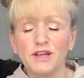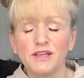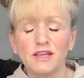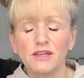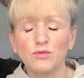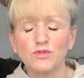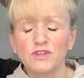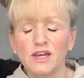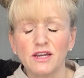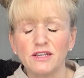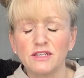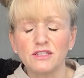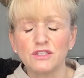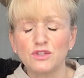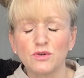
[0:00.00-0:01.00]
He was getting
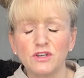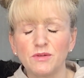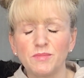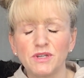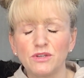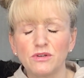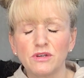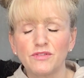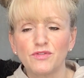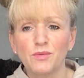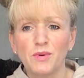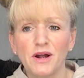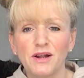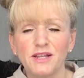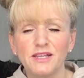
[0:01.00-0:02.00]
into it, he'd been doing it for about a